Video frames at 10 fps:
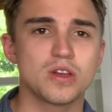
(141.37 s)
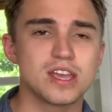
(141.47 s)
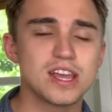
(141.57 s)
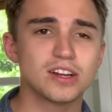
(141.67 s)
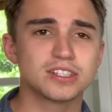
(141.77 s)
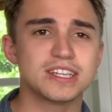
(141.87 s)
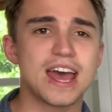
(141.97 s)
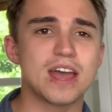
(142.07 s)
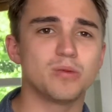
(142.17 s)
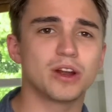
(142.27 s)
Here
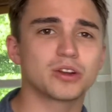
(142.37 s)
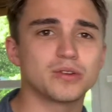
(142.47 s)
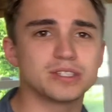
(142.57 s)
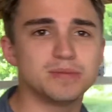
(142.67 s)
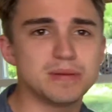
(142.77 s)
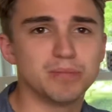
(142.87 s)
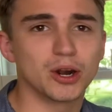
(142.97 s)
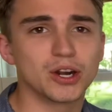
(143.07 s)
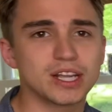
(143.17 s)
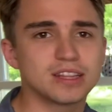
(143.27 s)
today we are going to be
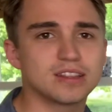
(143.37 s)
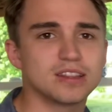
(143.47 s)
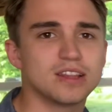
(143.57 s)
burring